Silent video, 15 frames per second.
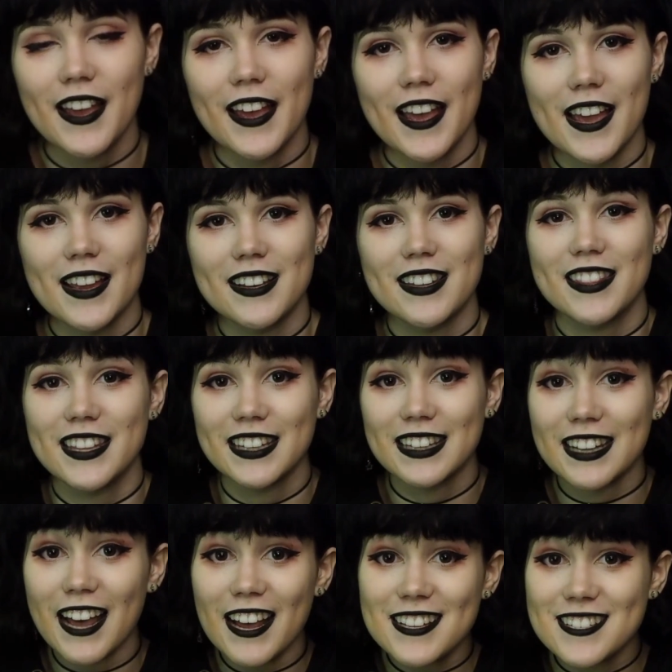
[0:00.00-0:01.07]
And the
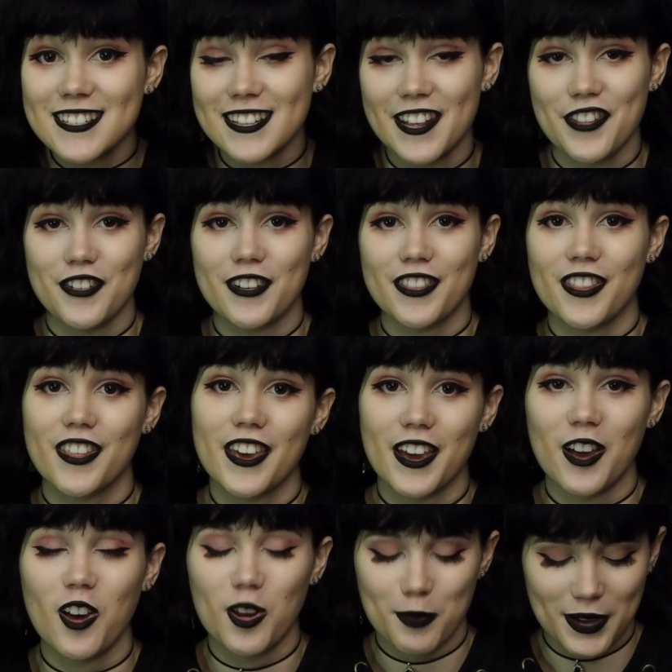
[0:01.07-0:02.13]
last Slytherin
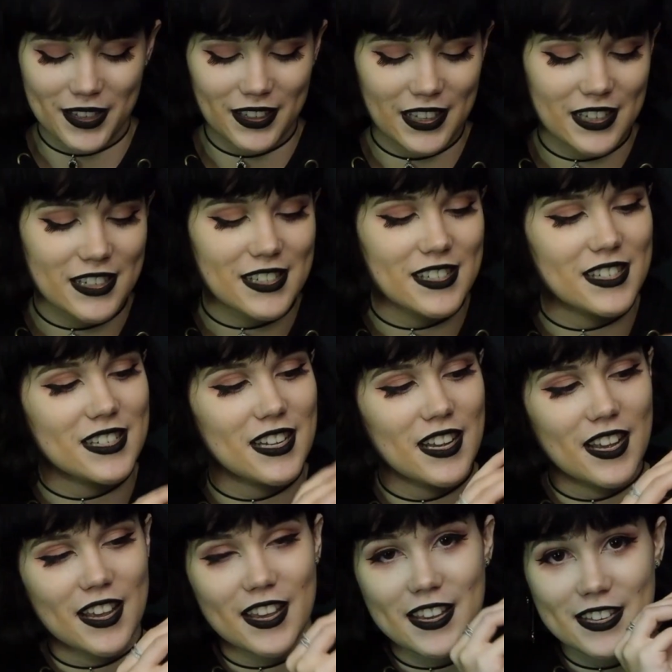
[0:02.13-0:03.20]
thing on my list
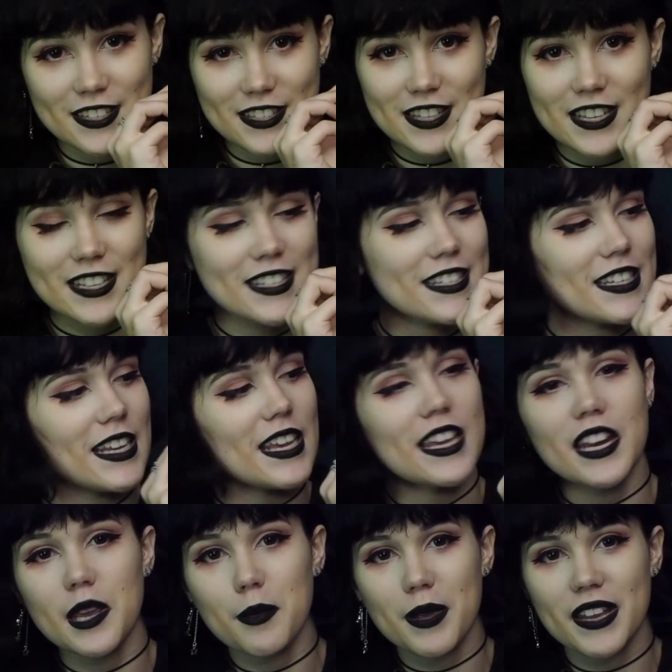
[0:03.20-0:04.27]
is this
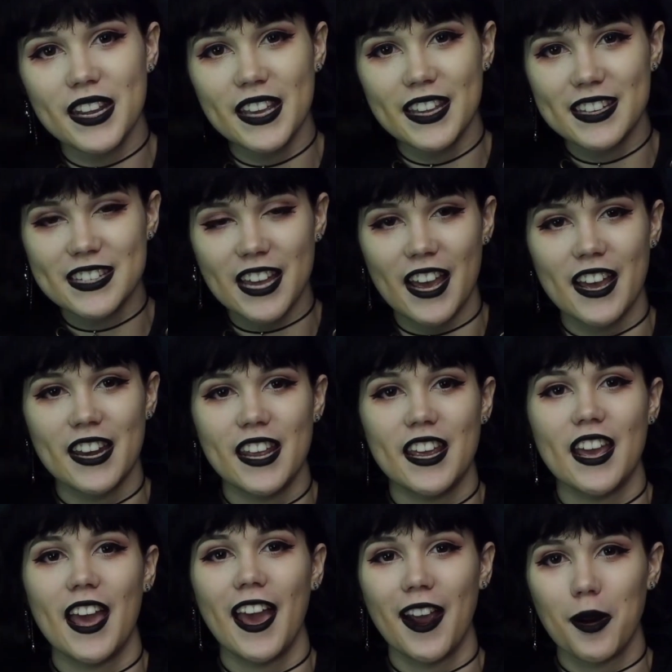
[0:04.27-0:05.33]
itty bitty tiny
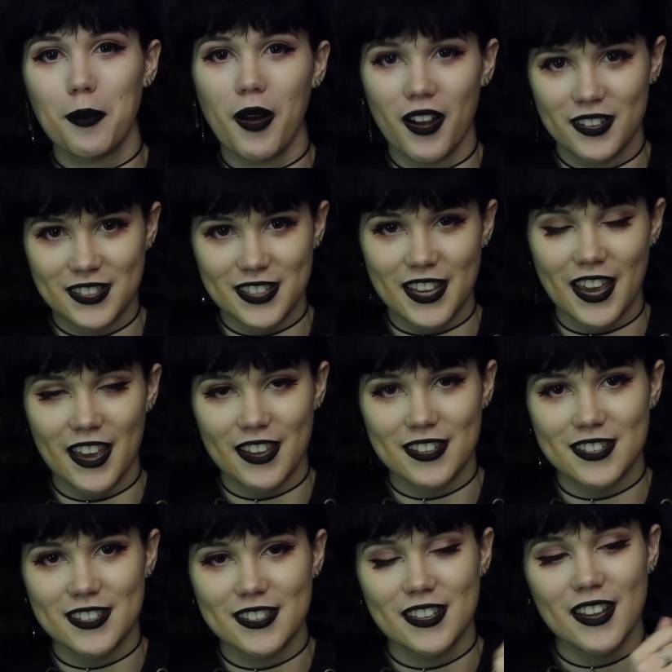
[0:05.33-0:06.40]
Airpods
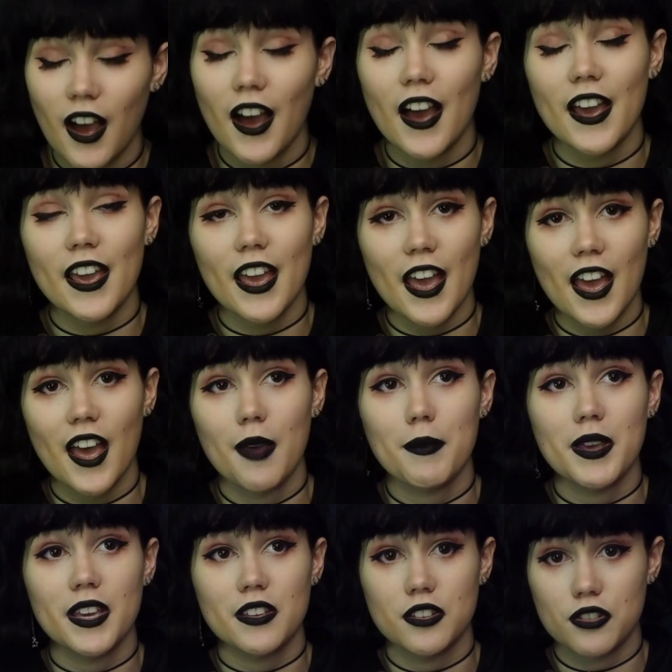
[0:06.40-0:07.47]
case. I am
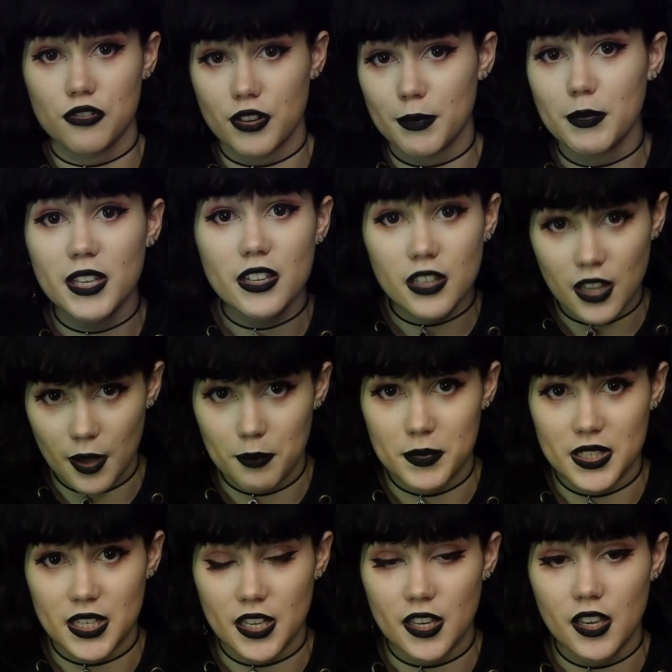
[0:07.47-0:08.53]
extremely
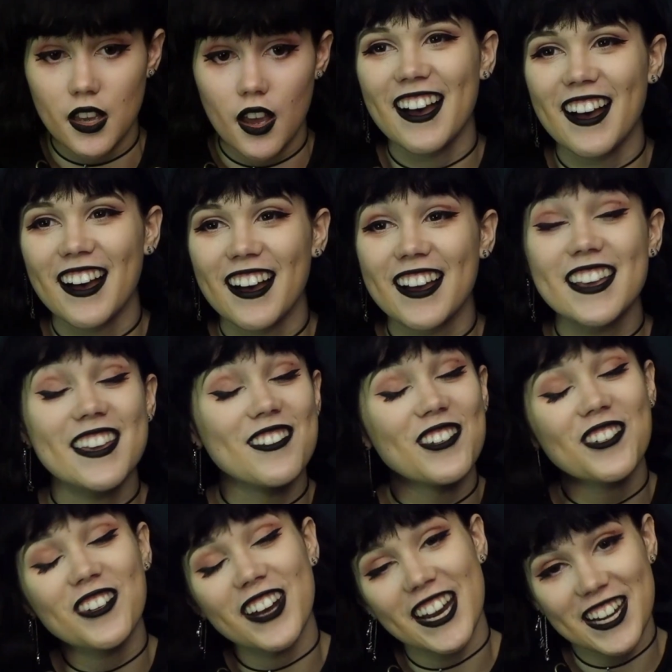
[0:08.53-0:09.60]
clumsy.
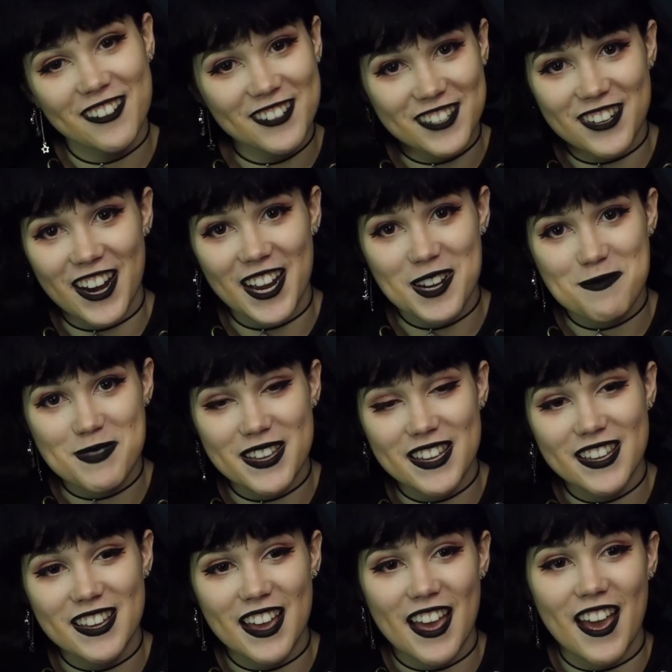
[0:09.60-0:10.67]
Even when I don't try to
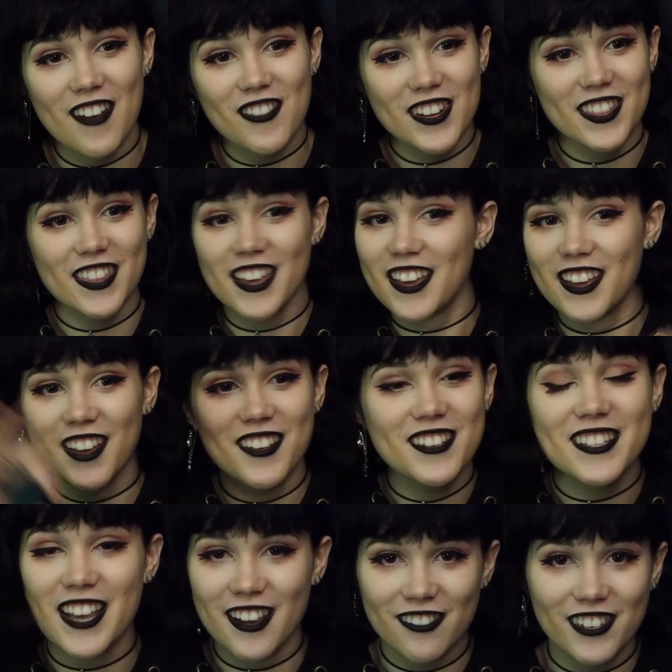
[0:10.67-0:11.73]
be, everything
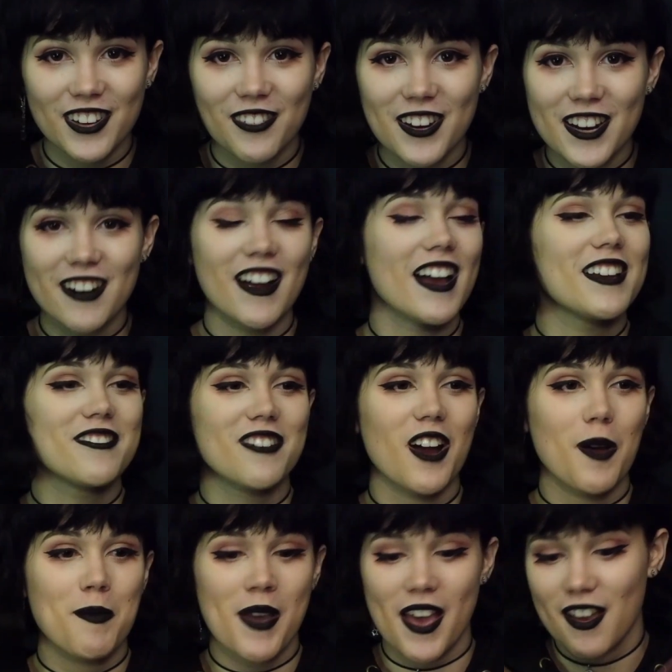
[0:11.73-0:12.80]
goes everywhere. I
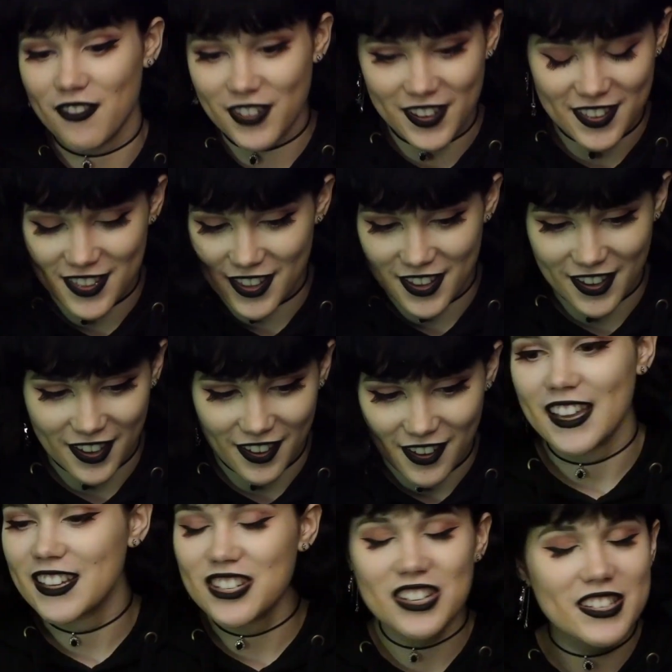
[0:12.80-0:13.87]
drop everything.
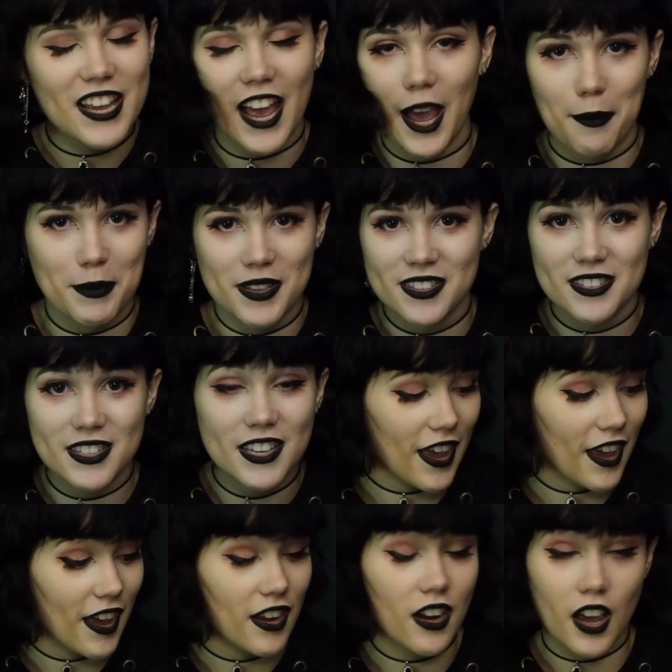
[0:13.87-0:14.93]
It just happens.
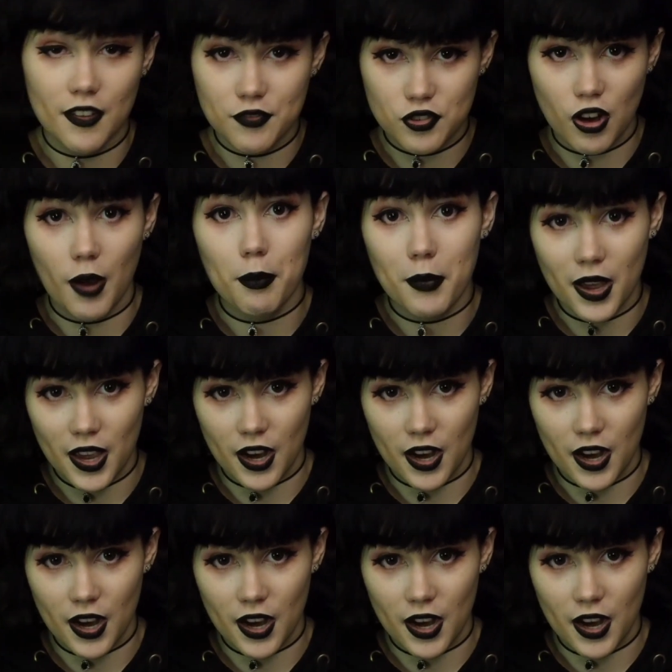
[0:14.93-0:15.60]
And I've dropped my